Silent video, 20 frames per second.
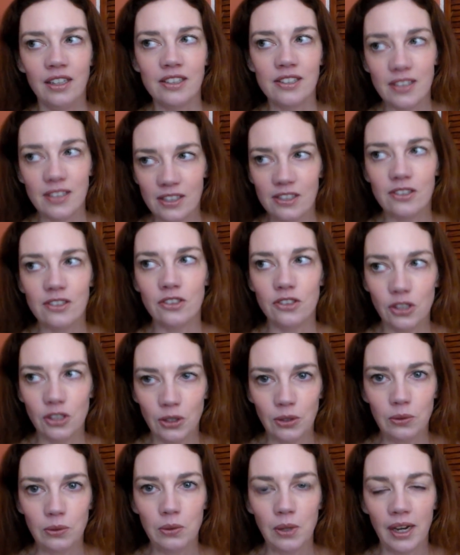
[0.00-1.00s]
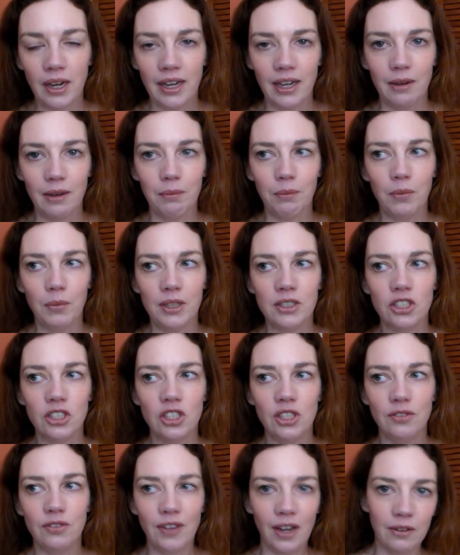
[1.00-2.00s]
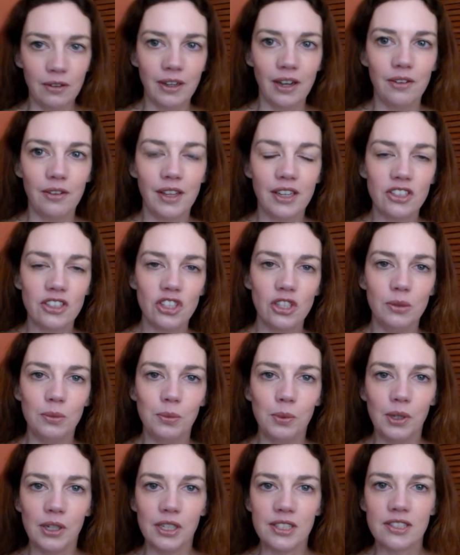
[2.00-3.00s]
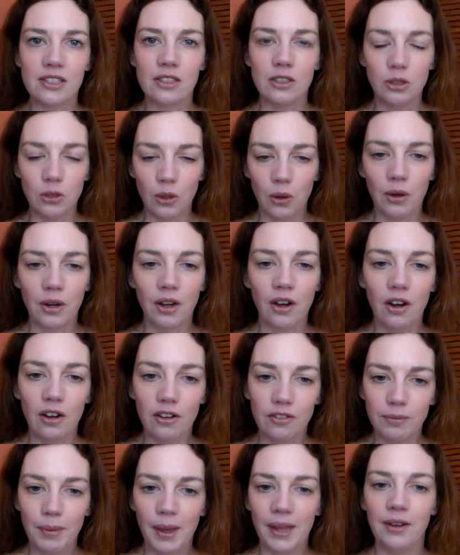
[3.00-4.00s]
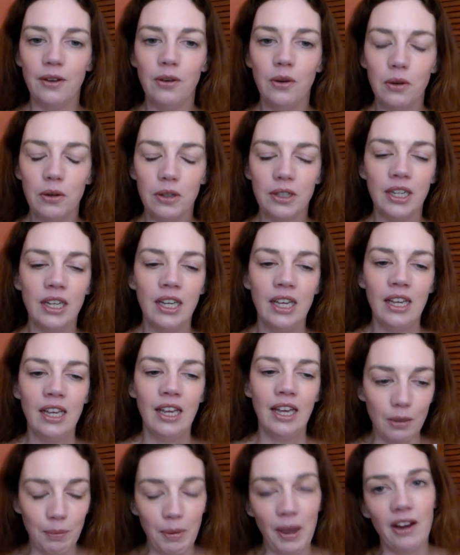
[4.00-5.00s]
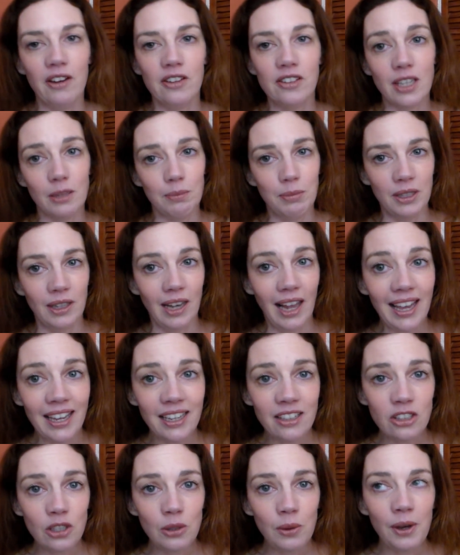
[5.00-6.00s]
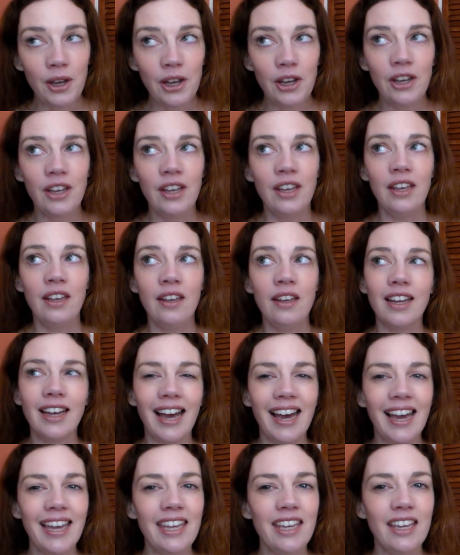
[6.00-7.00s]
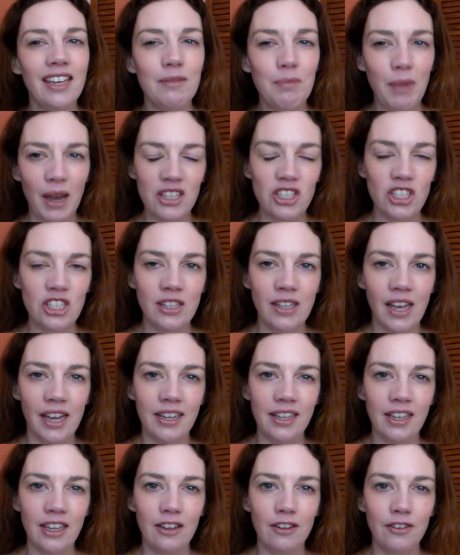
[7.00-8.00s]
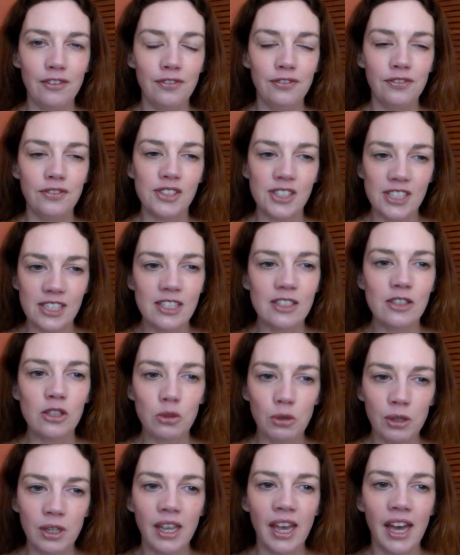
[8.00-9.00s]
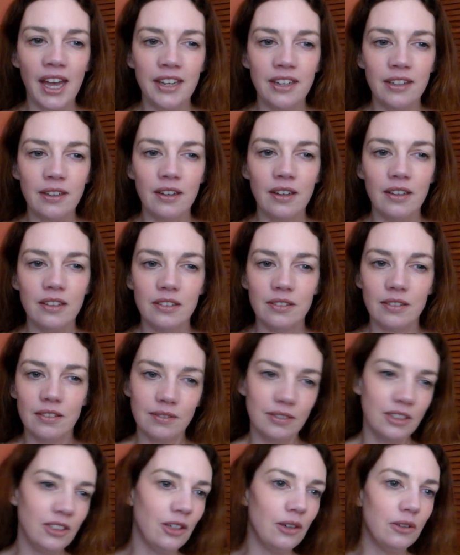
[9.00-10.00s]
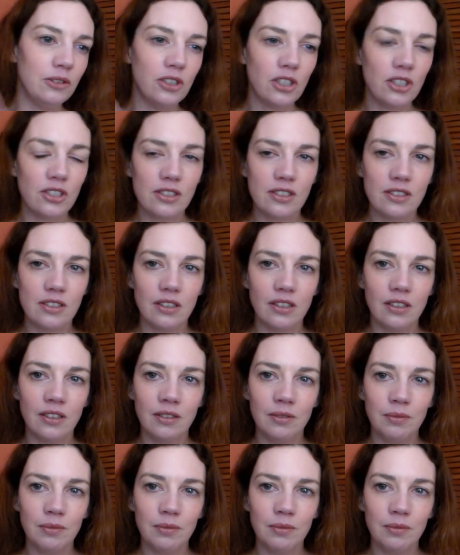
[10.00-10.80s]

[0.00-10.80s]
season 2, when she found out that she was the daughter of Ben Horn. Her parents had been lying to her. I imagine that if season 3 had, just